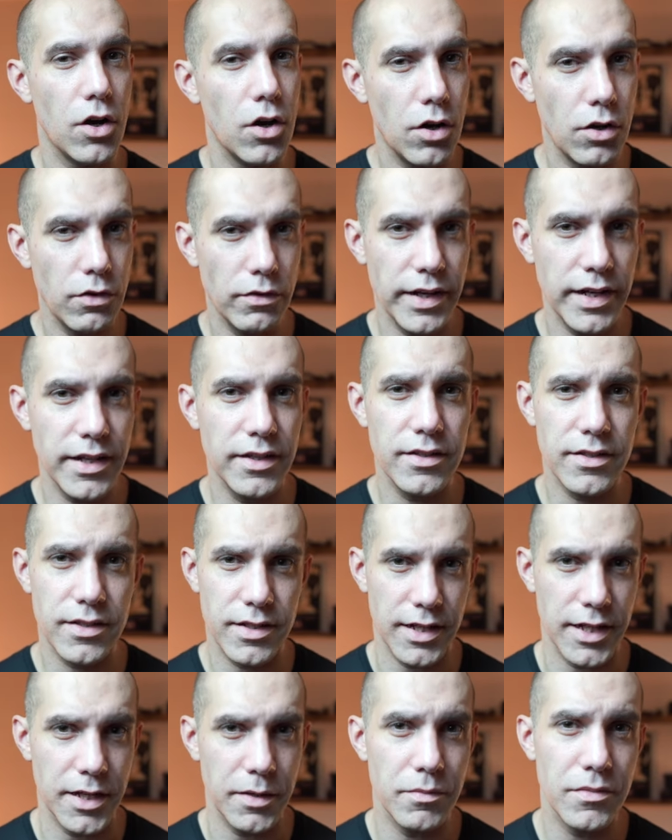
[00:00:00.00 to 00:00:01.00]
heart rate,
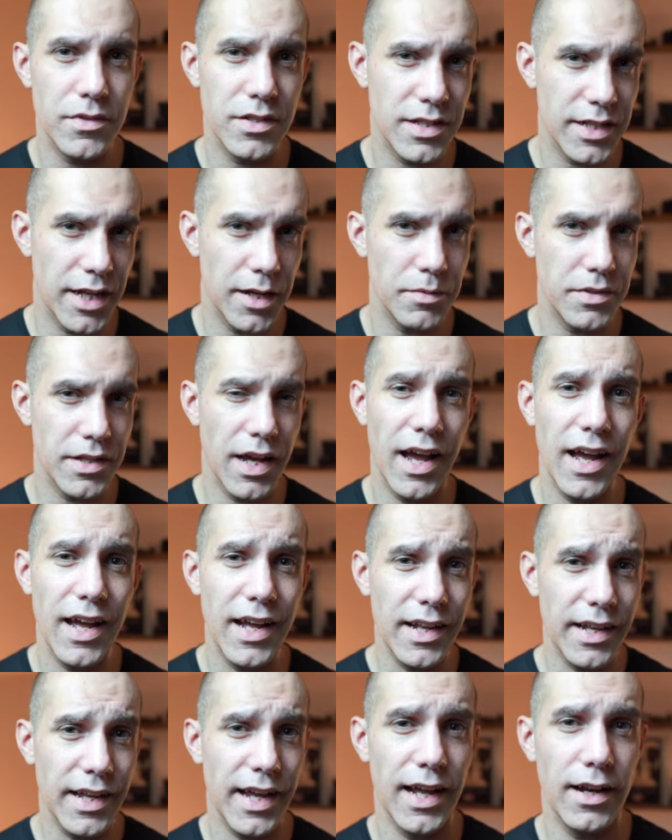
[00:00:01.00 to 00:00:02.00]
sleep, steps,
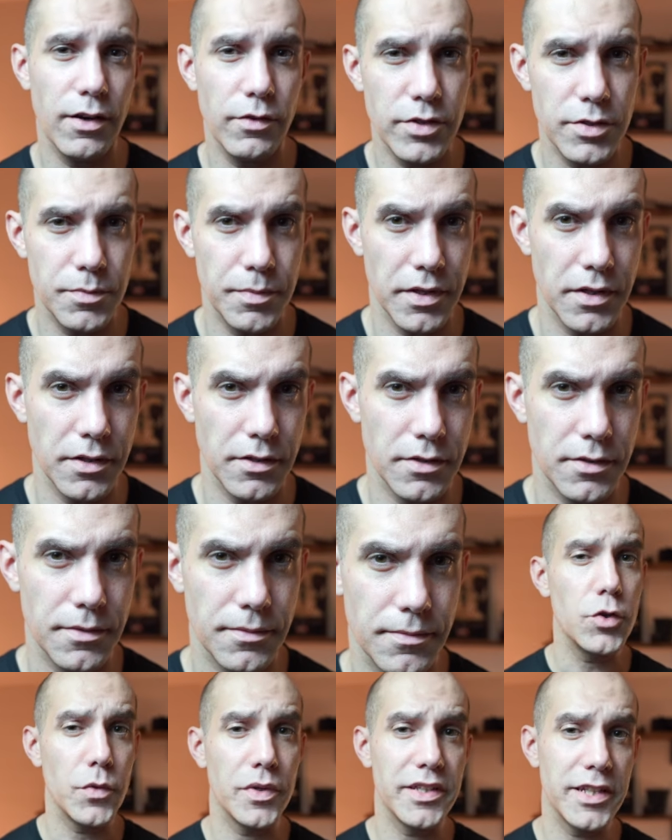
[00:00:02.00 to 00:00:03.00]
and calories burned.
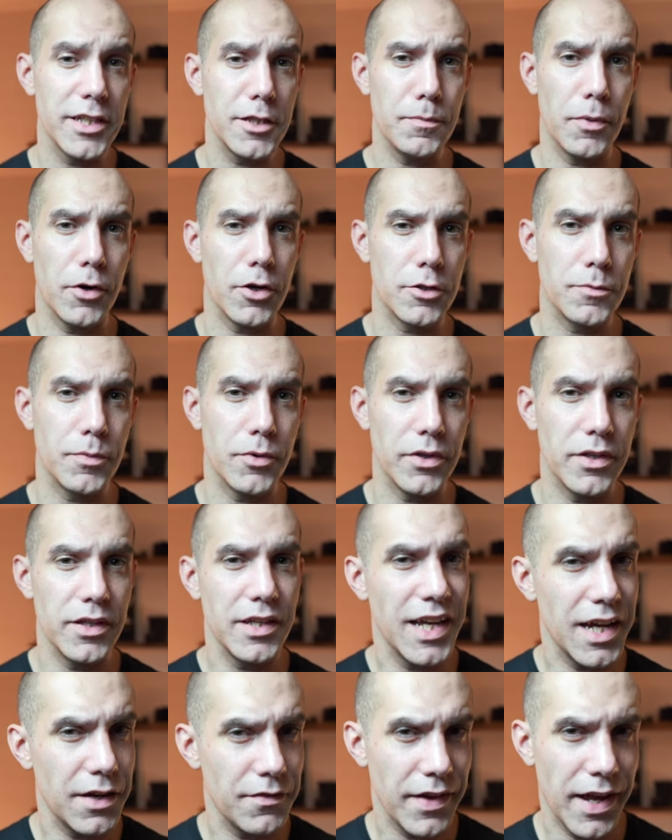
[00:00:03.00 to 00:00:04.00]
So at this price point,
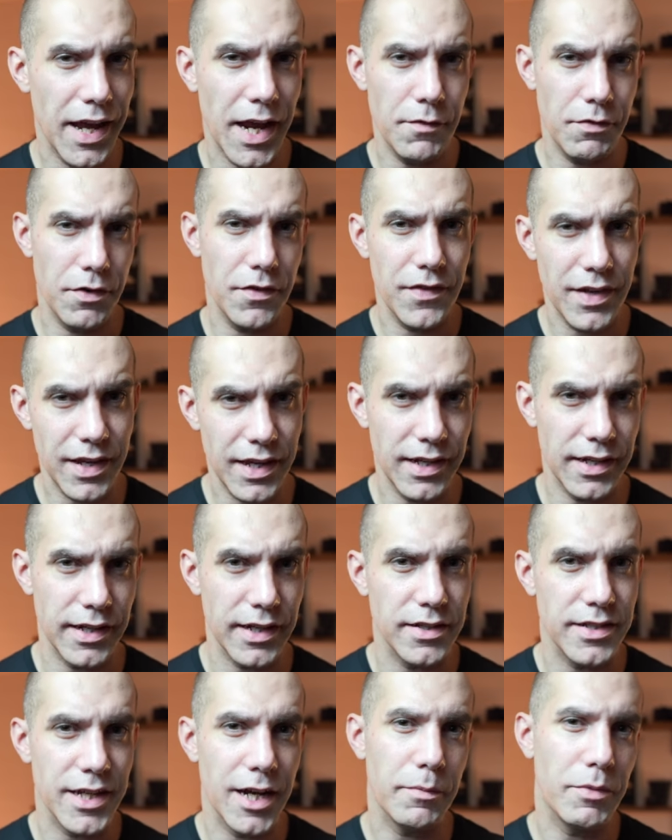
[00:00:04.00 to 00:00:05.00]
you have everything you
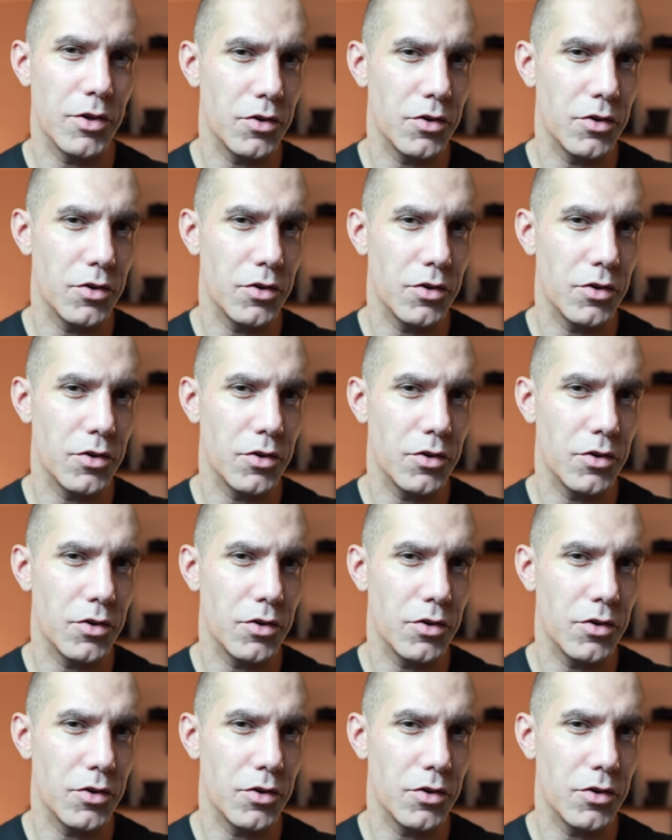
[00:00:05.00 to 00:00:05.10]
need to help